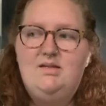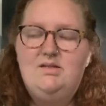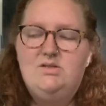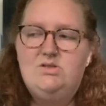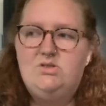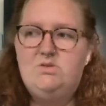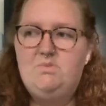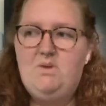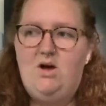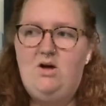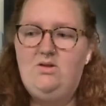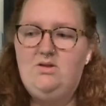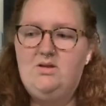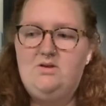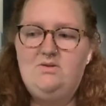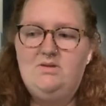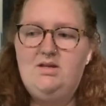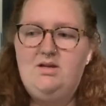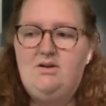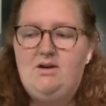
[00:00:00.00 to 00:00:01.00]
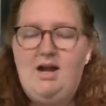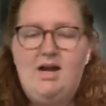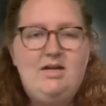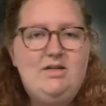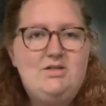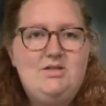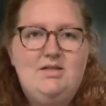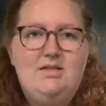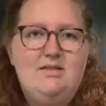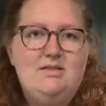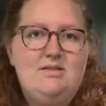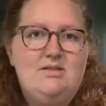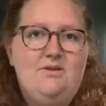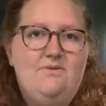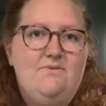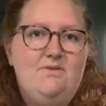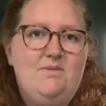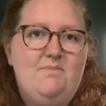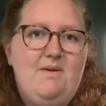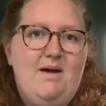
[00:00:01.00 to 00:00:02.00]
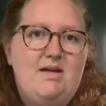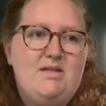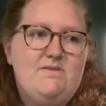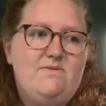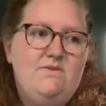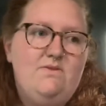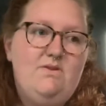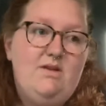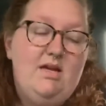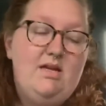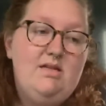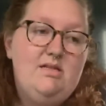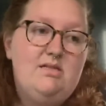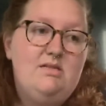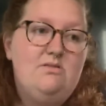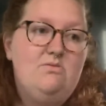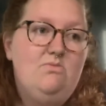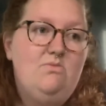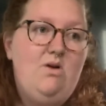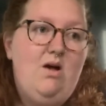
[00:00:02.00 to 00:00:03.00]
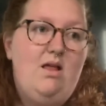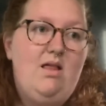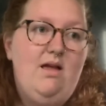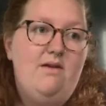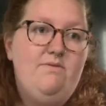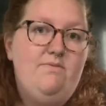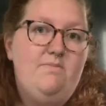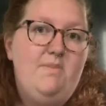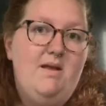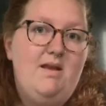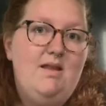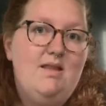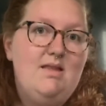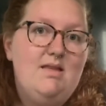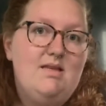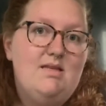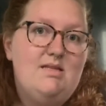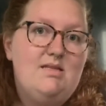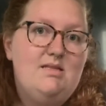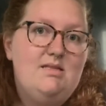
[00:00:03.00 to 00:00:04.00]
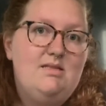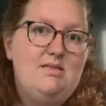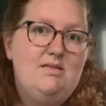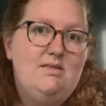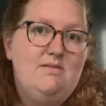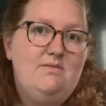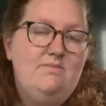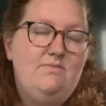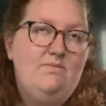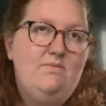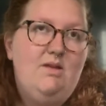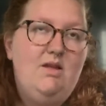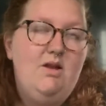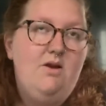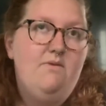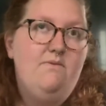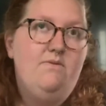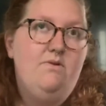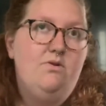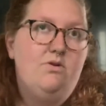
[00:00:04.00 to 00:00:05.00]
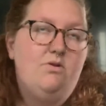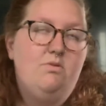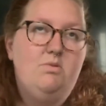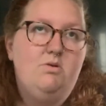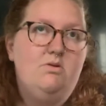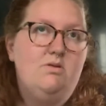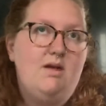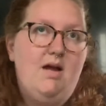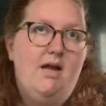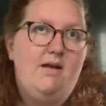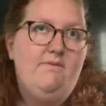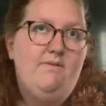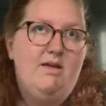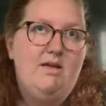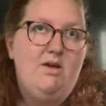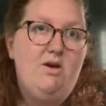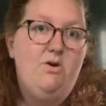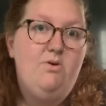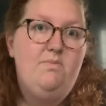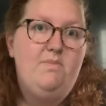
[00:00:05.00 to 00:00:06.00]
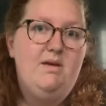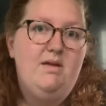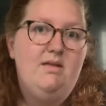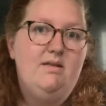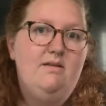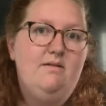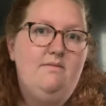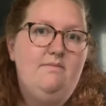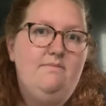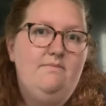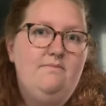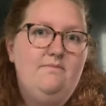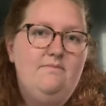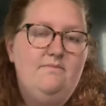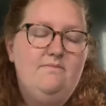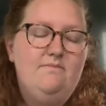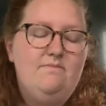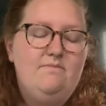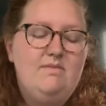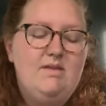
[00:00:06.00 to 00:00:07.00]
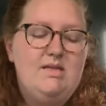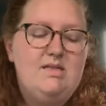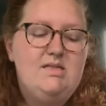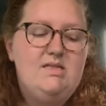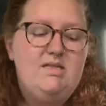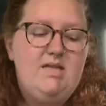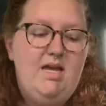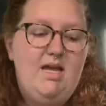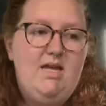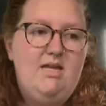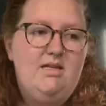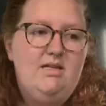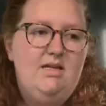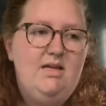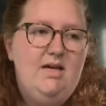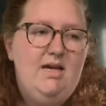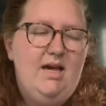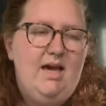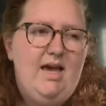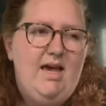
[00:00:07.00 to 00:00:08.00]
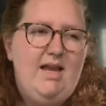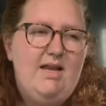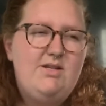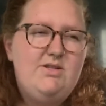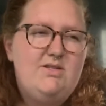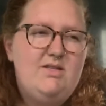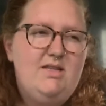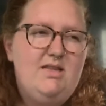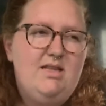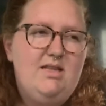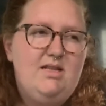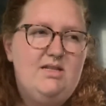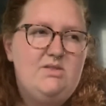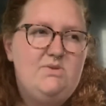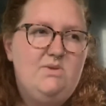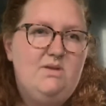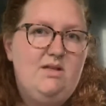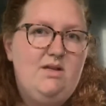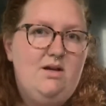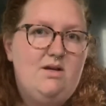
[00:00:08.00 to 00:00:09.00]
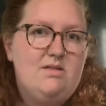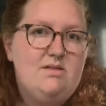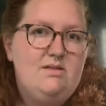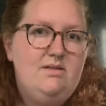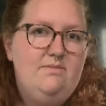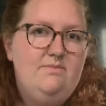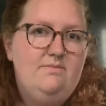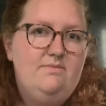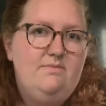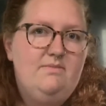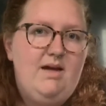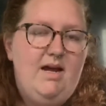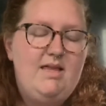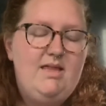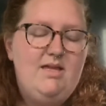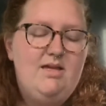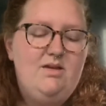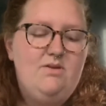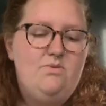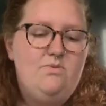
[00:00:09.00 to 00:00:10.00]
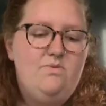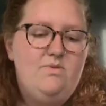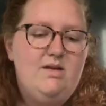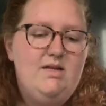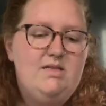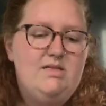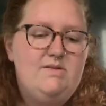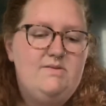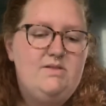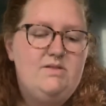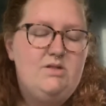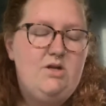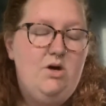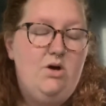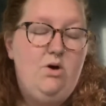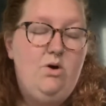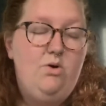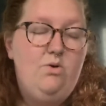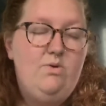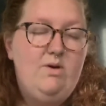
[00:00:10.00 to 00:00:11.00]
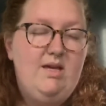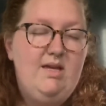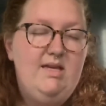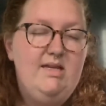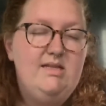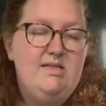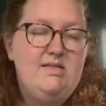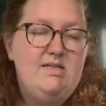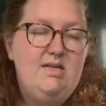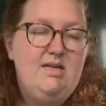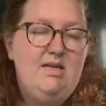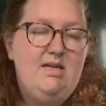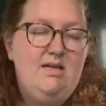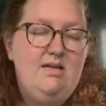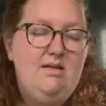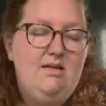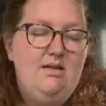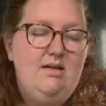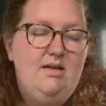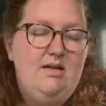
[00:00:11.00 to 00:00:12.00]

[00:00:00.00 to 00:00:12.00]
small little interactions over the past few days while I've been in this, vulnerable kind of like open state. And I just think that that's really awesome. I think it's so easy,